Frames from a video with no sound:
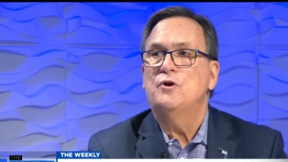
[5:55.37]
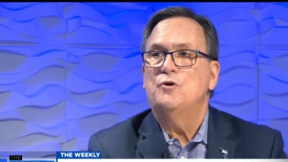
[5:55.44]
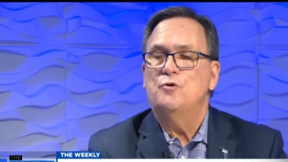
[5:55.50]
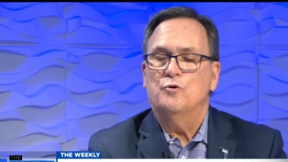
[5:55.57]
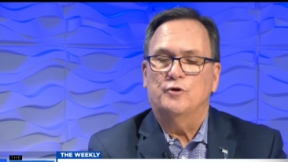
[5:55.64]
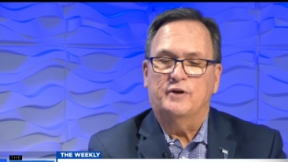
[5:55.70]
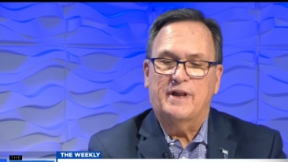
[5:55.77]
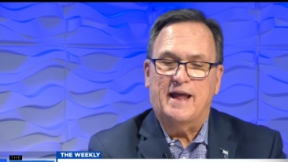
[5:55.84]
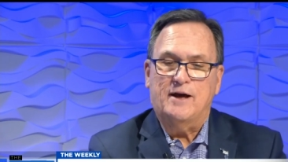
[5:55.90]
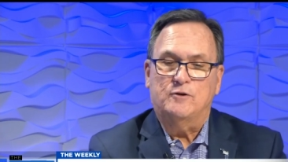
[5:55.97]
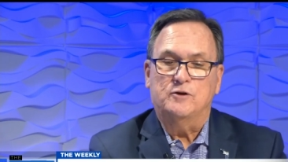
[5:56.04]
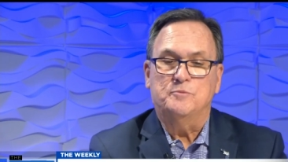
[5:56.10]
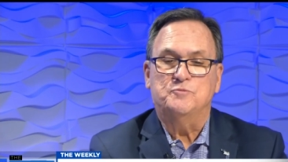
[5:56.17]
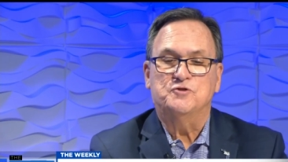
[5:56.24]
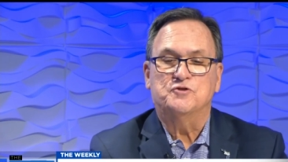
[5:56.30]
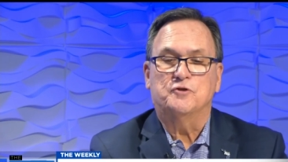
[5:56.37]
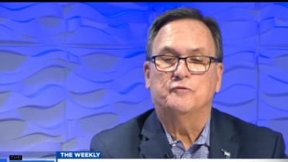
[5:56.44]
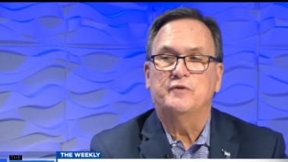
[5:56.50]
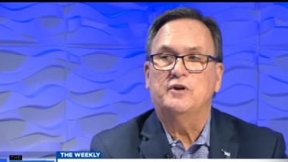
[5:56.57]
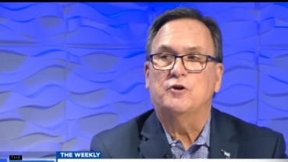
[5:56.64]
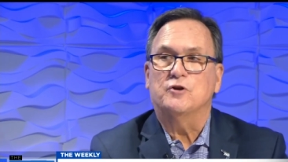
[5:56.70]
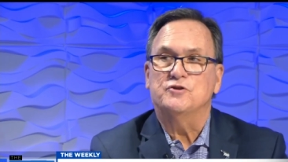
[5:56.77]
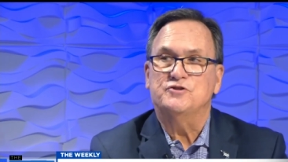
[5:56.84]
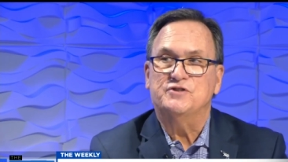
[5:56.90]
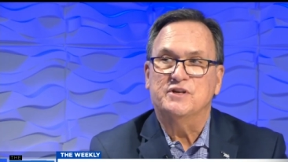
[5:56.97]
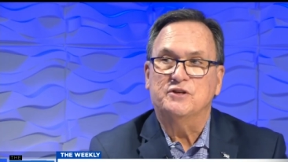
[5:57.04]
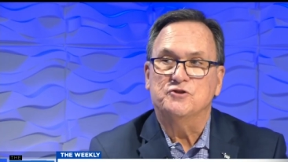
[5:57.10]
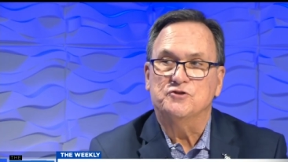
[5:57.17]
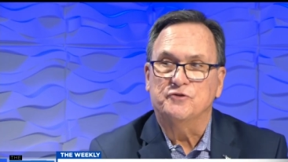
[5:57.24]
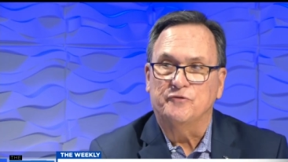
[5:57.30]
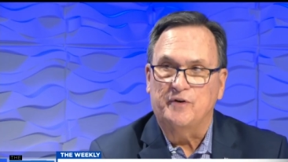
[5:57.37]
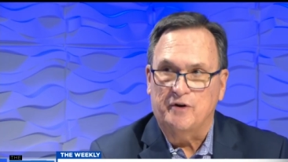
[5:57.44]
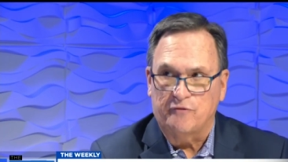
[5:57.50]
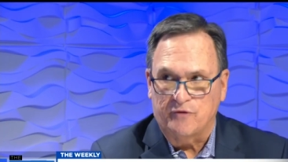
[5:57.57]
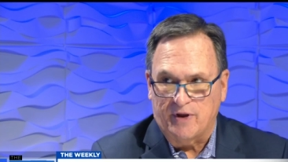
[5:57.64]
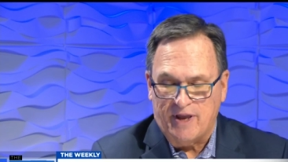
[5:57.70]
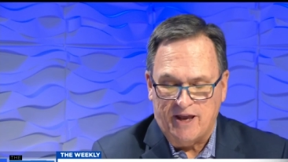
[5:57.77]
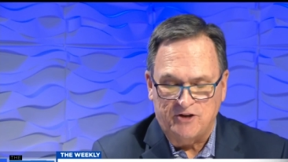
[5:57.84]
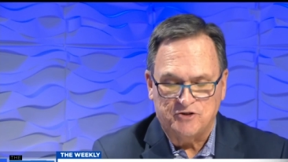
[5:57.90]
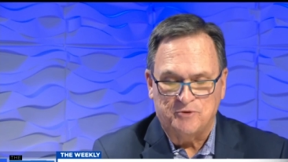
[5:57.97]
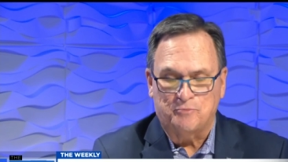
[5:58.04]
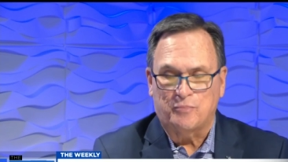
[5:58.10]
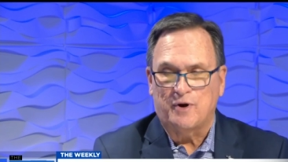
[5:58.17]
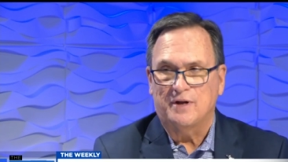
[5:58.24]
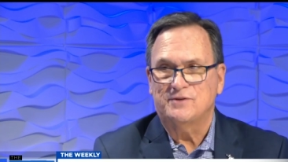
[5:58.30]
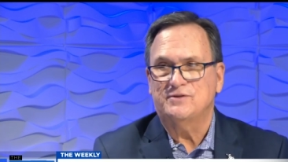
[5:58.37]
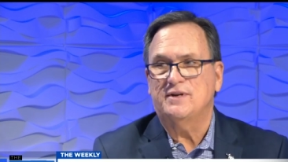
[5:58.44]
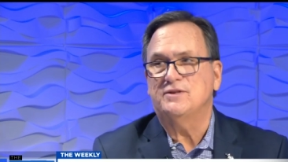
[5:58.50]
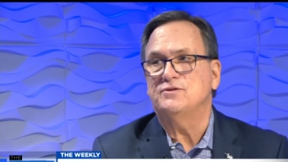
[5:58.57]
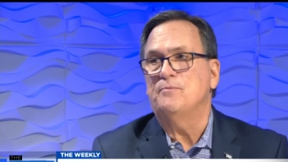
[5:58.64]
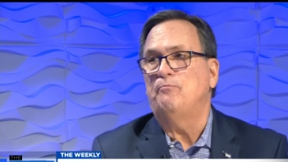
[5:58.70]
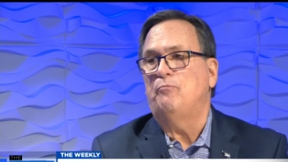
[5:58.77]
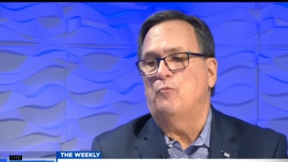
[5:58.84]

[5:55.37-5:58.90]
who are down observing our signature verification process.